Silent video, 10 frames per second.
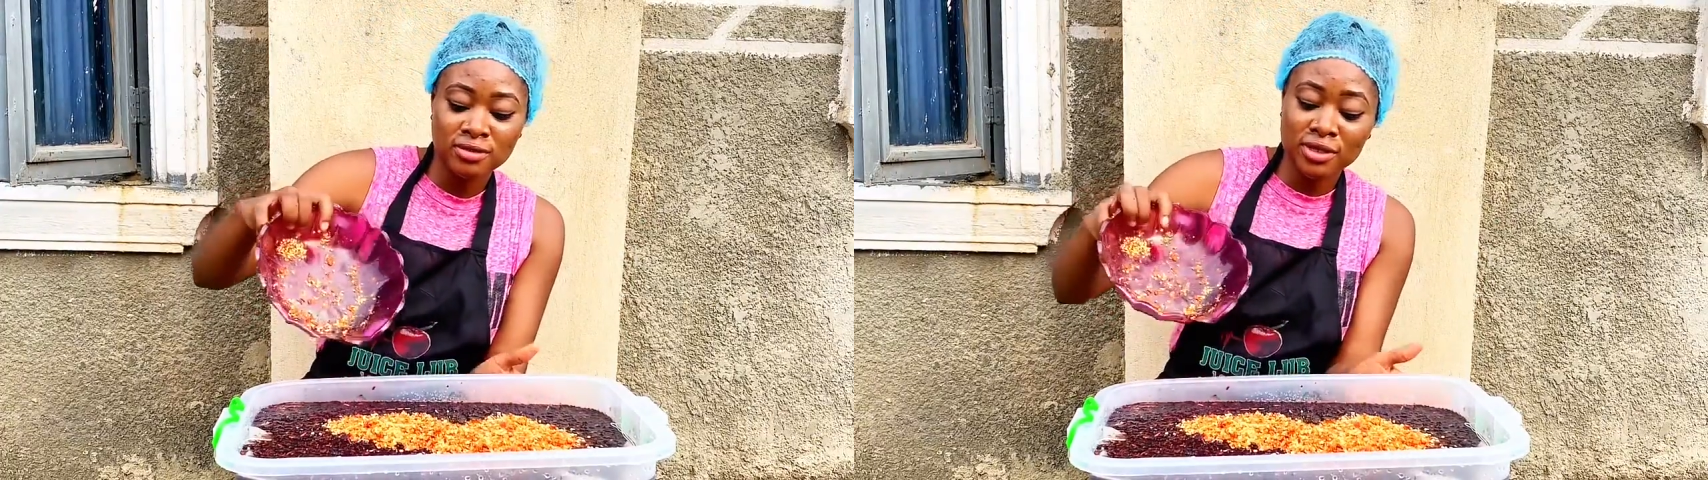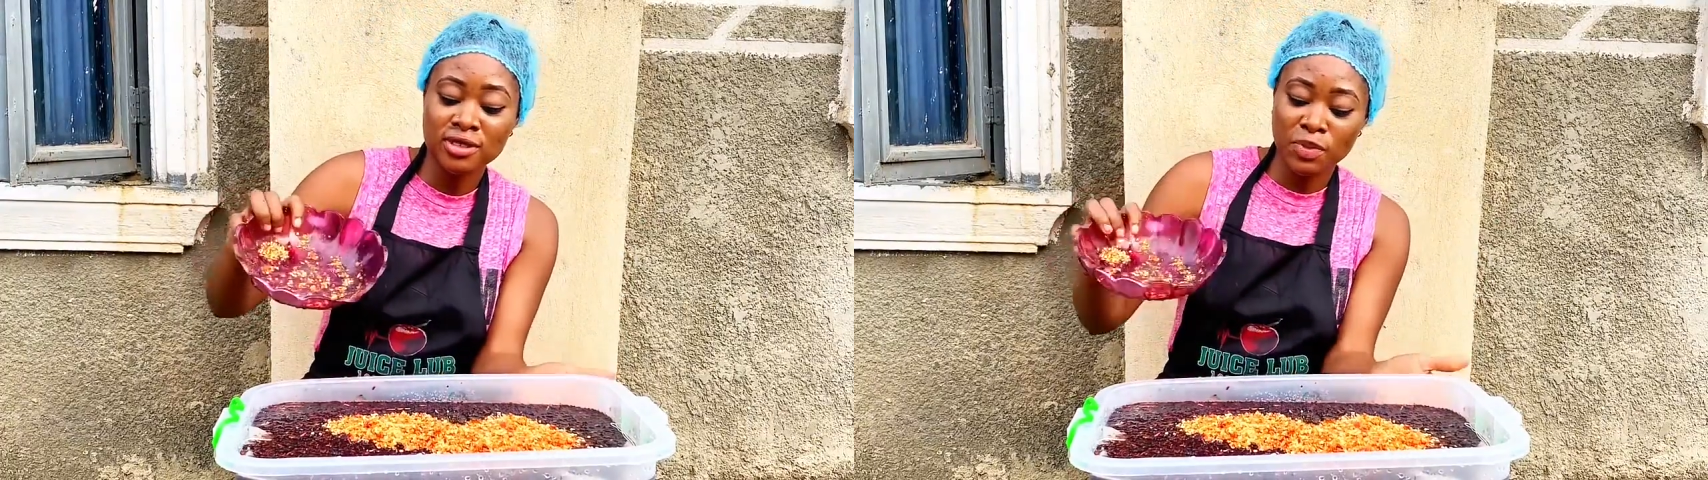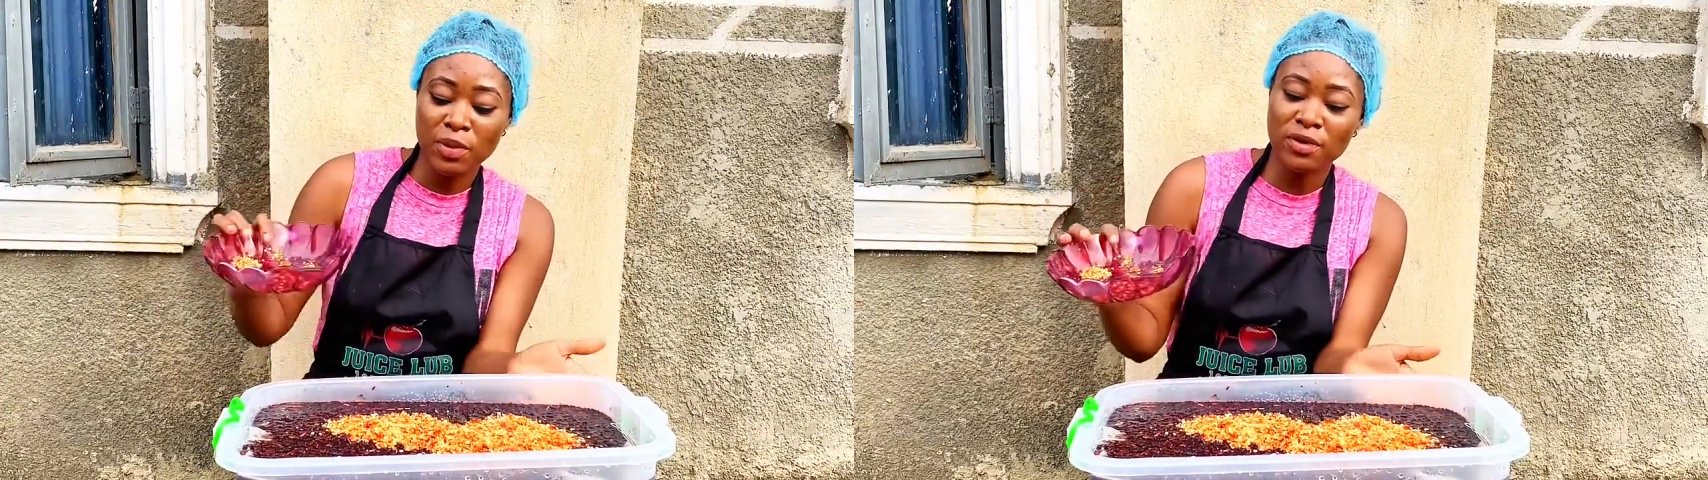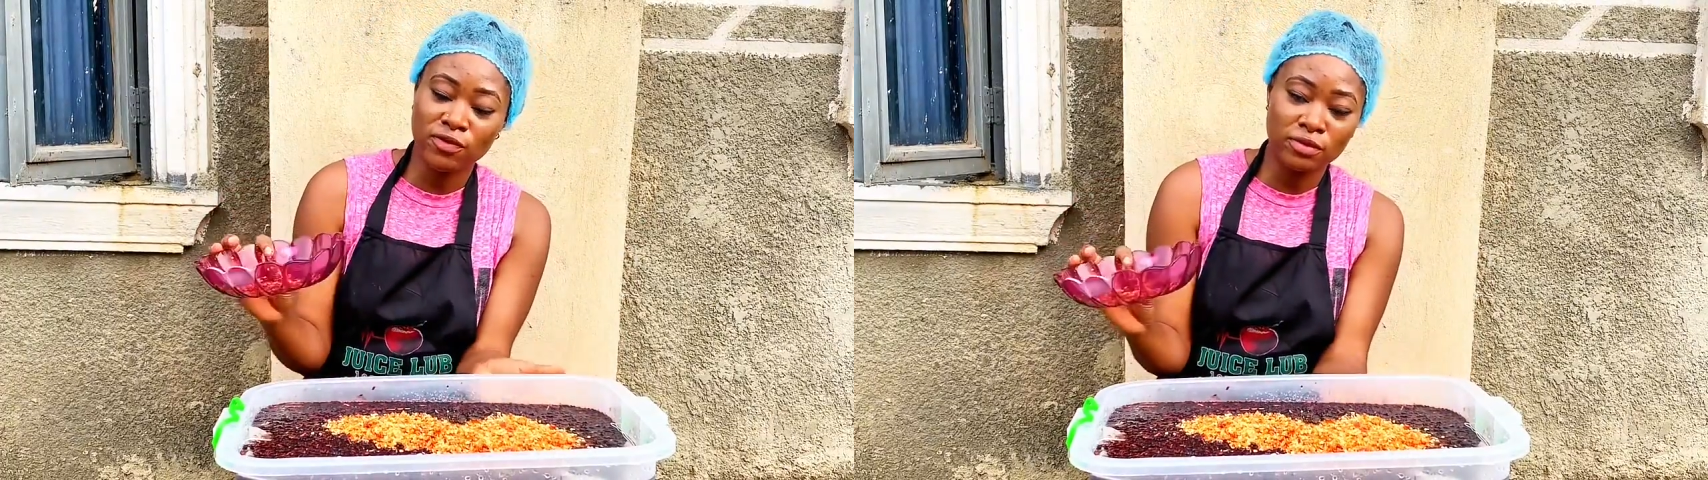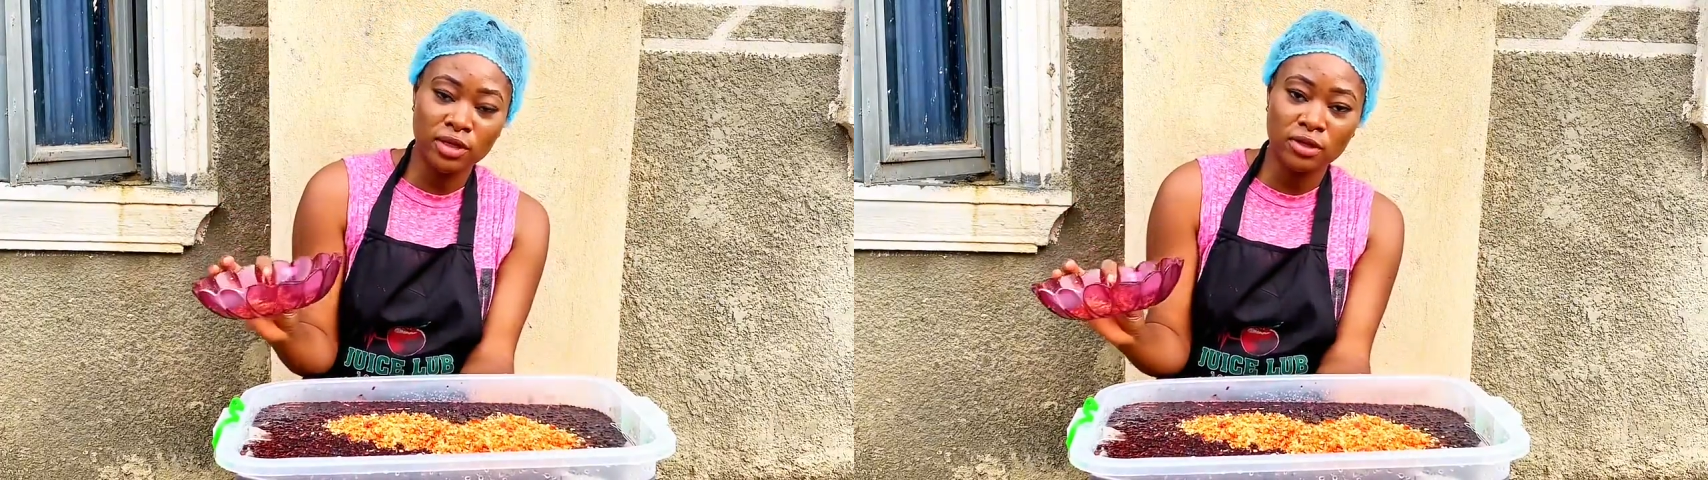the pepper for
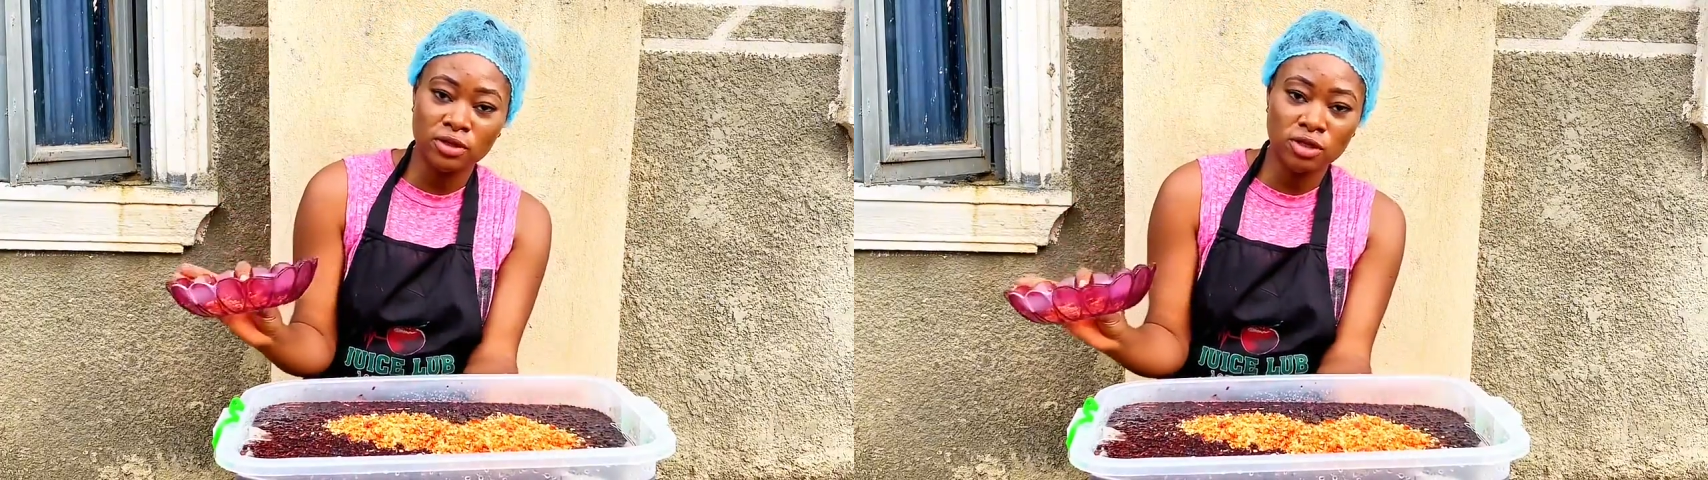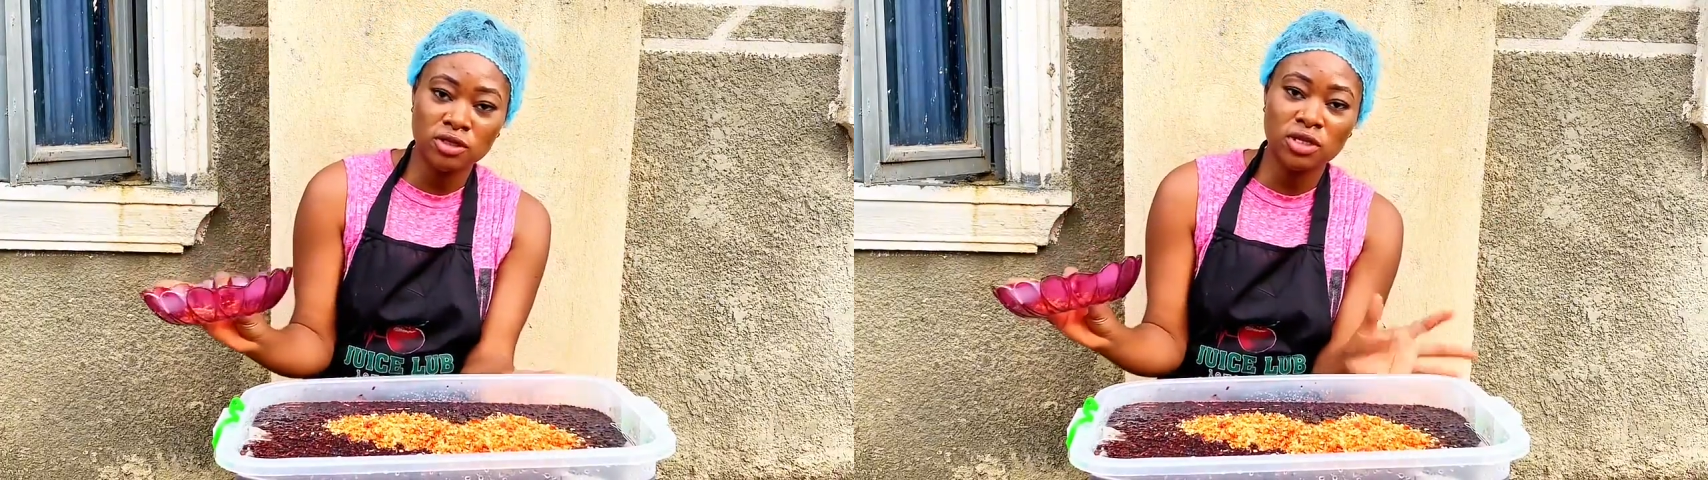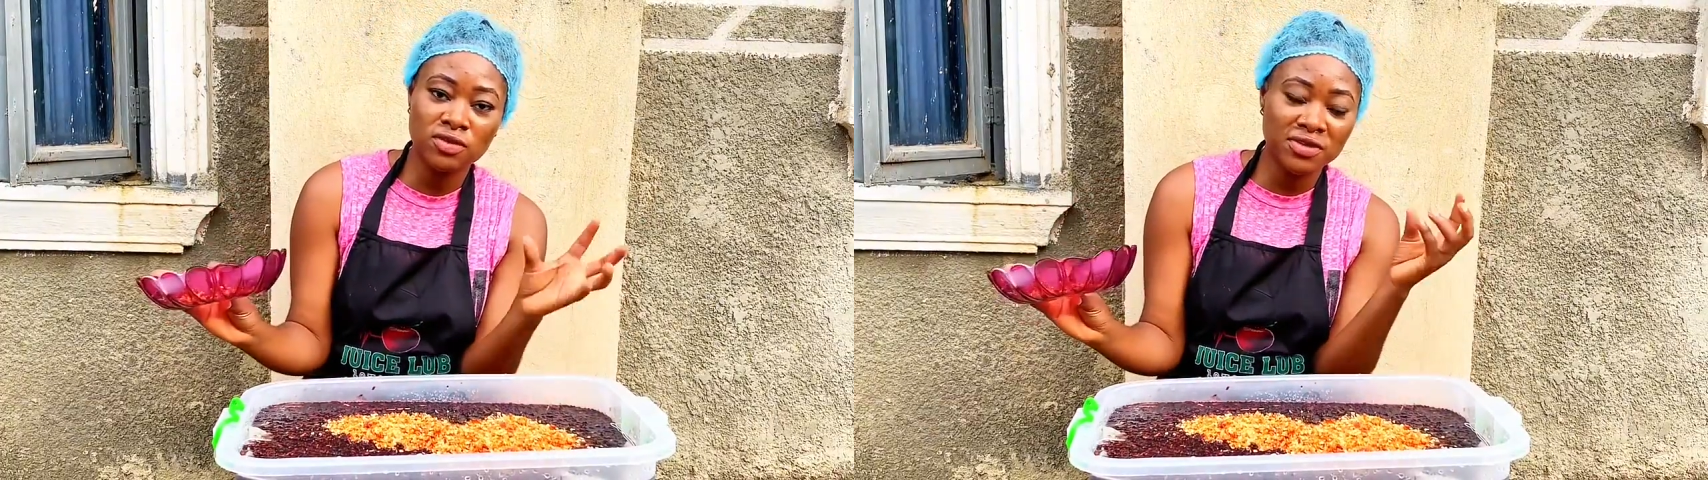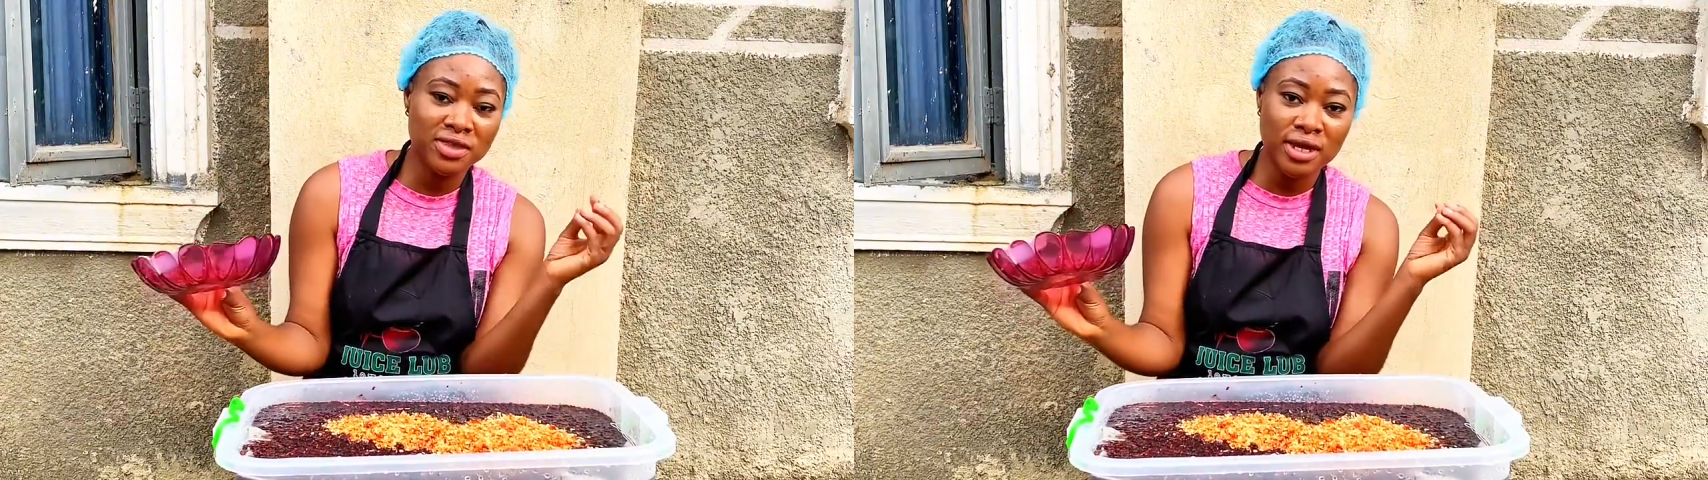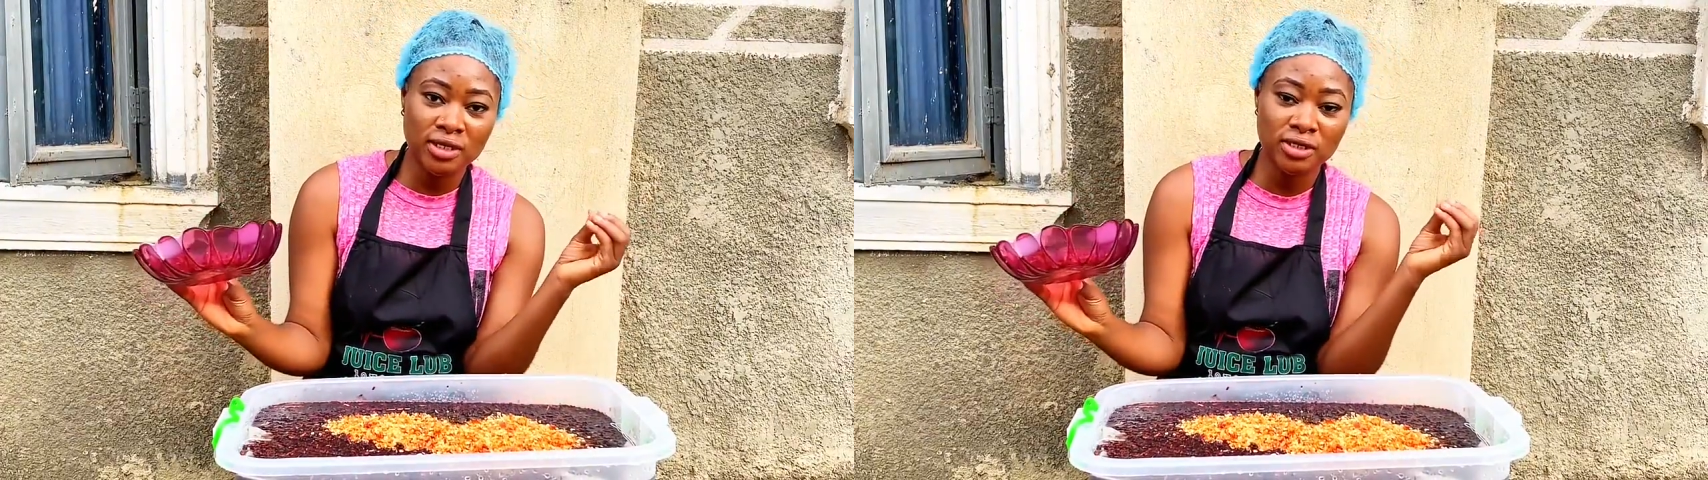me. You just give it
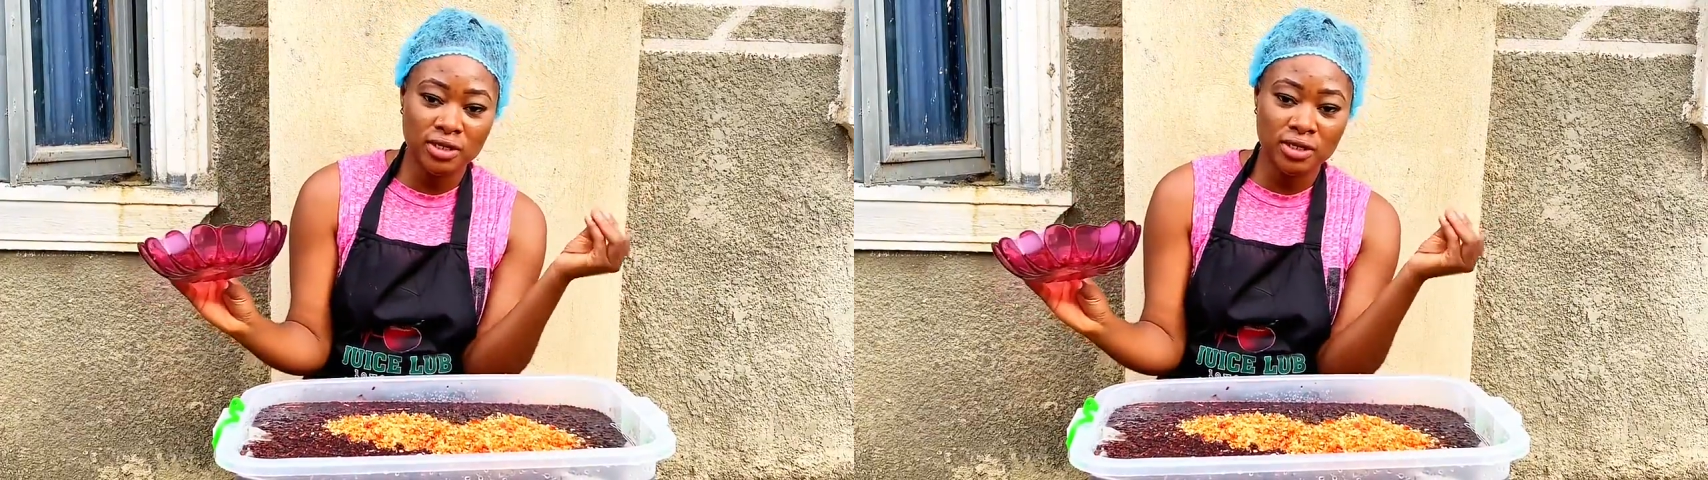that